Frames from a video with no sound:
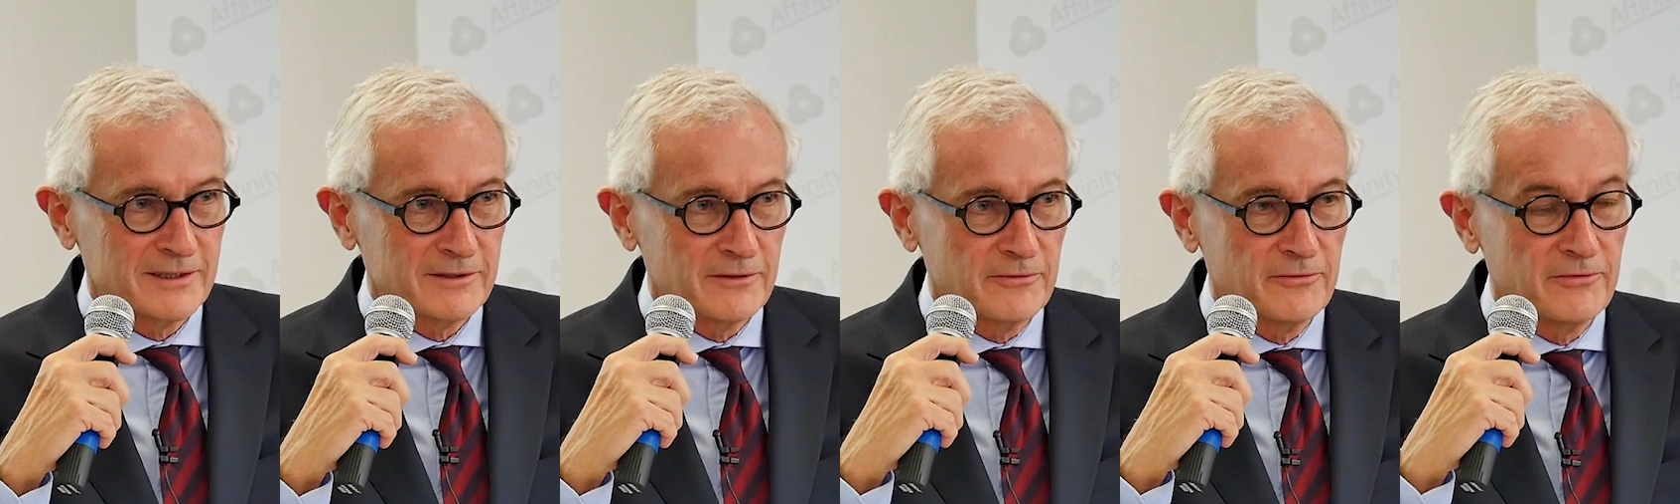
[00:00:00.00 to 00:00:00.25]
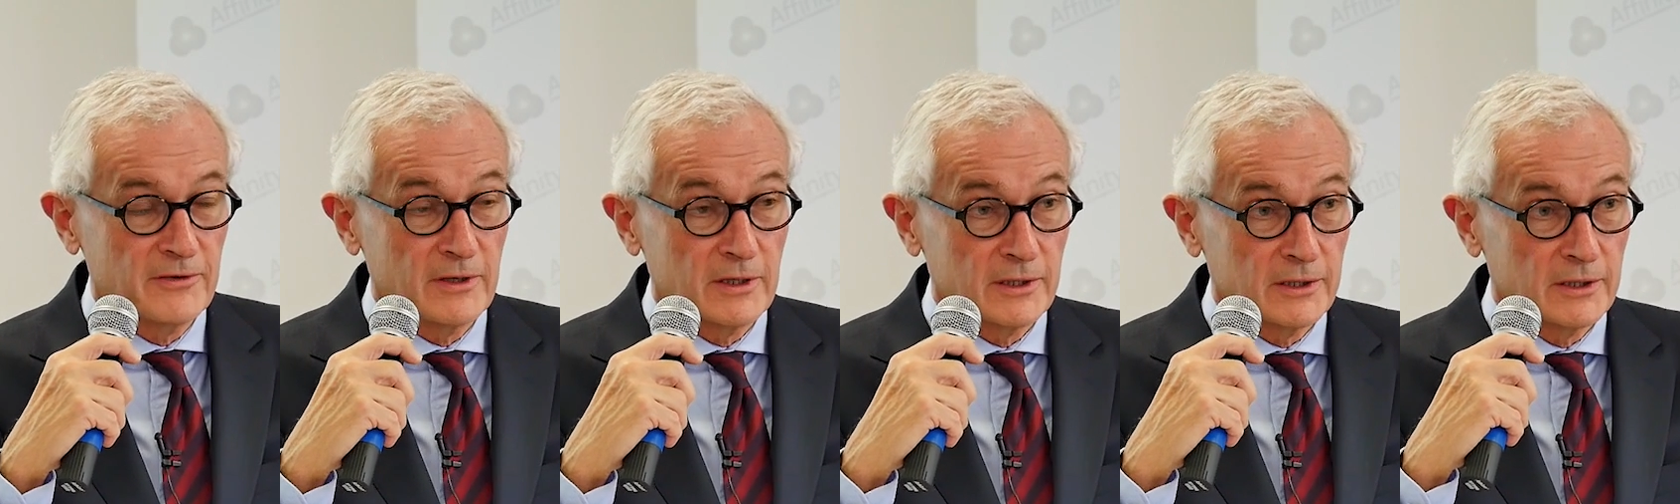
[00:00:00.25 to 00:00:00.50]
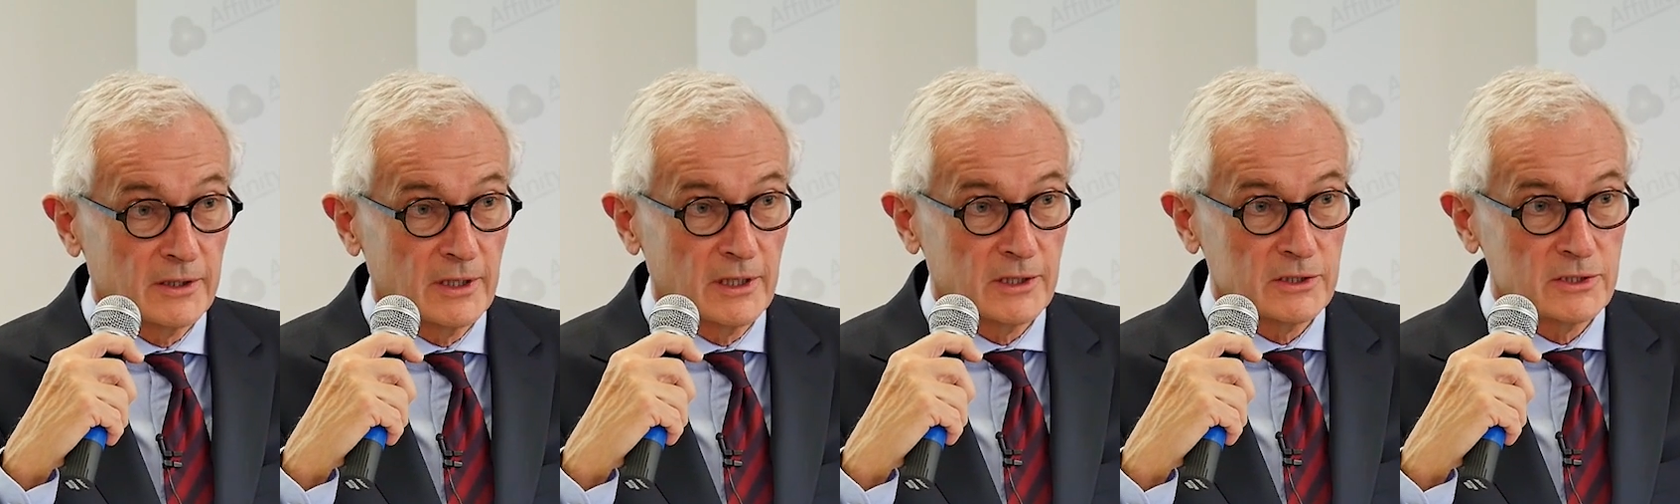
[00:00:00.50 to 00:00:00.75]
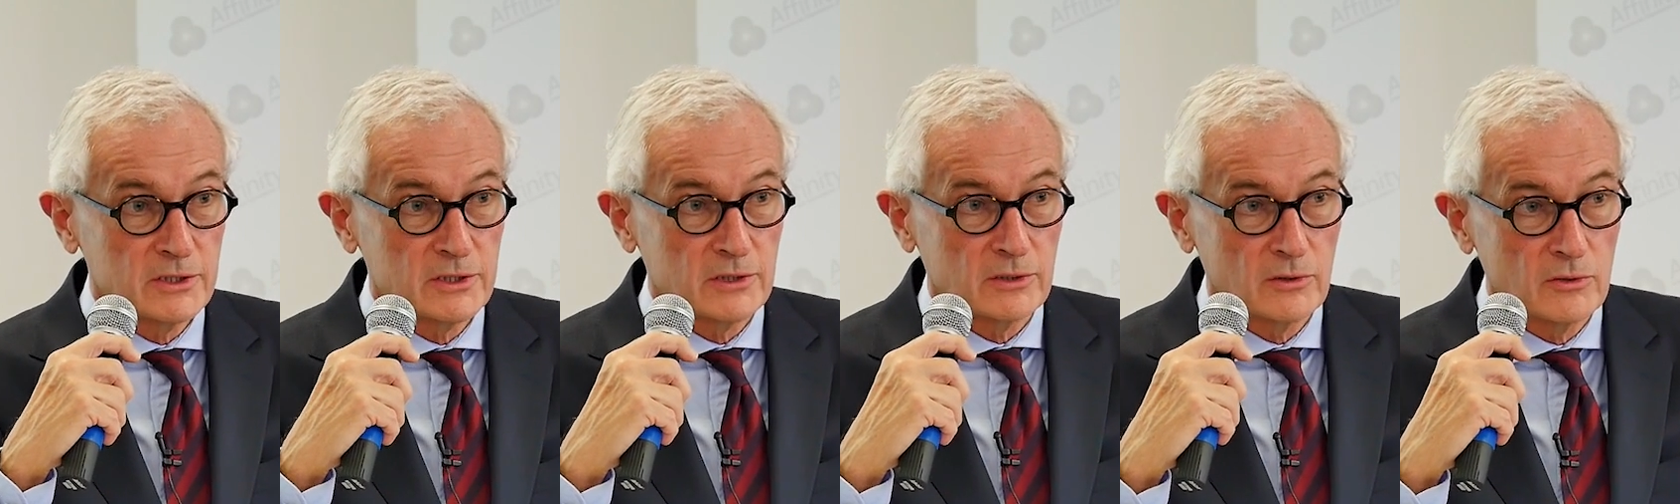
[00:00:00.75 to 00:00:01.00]
at the
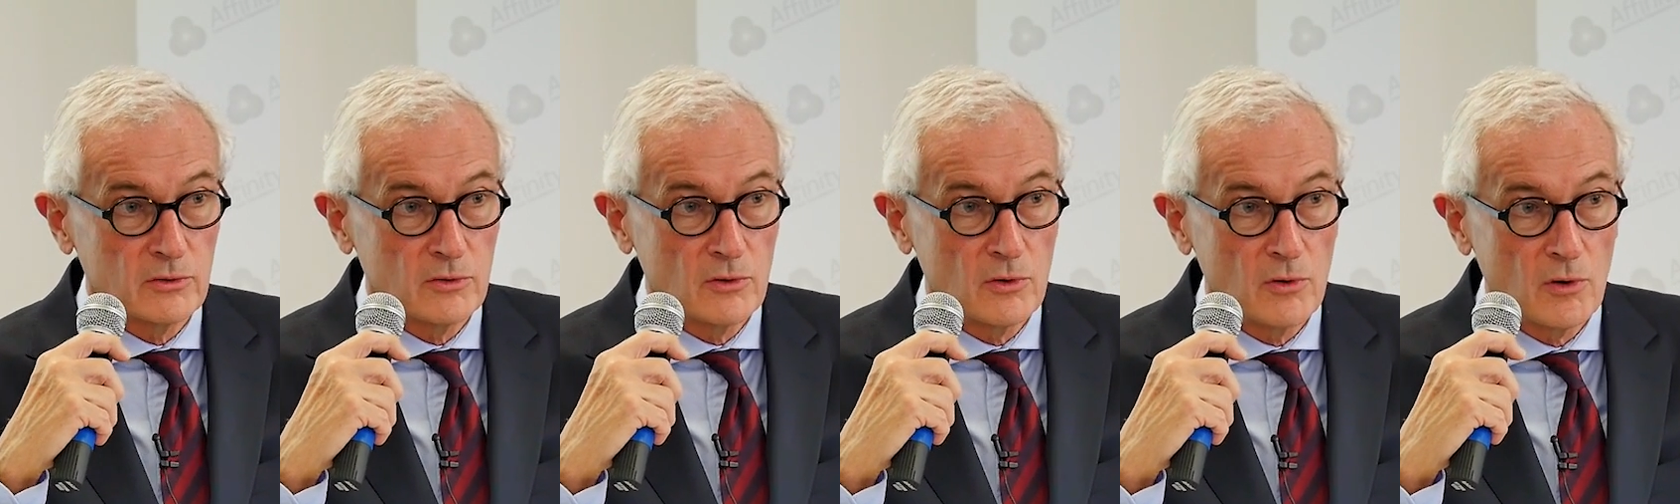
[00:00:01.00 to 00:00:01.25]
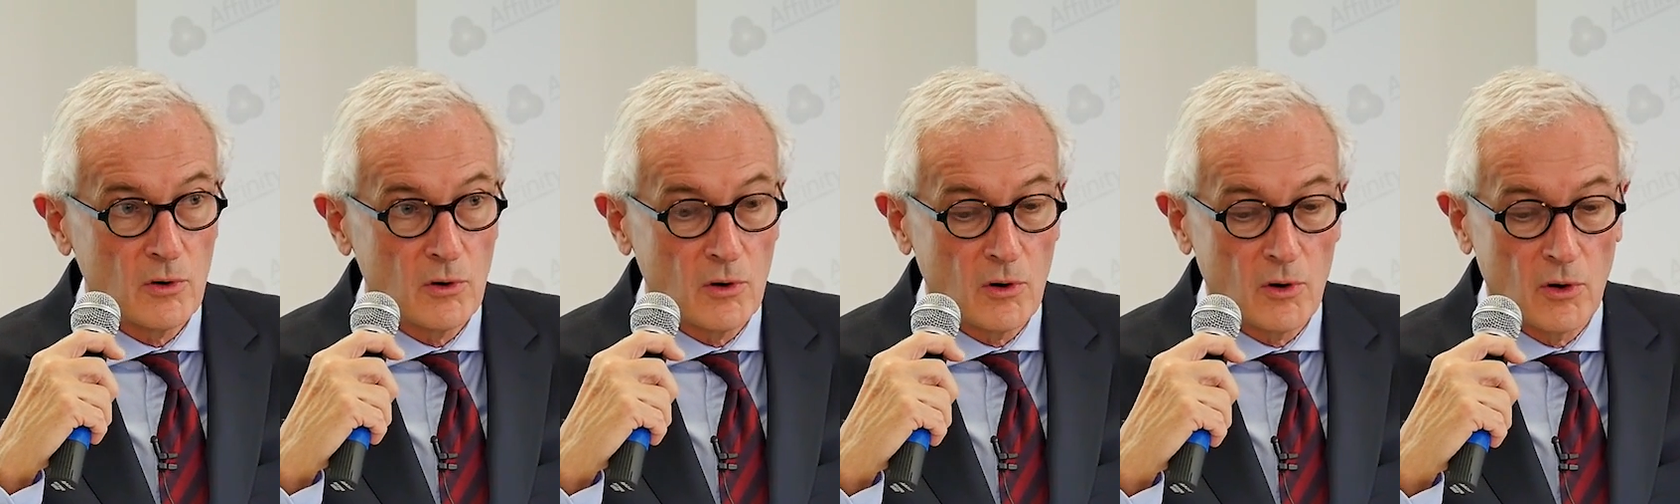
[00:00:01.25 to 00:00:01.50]
foundation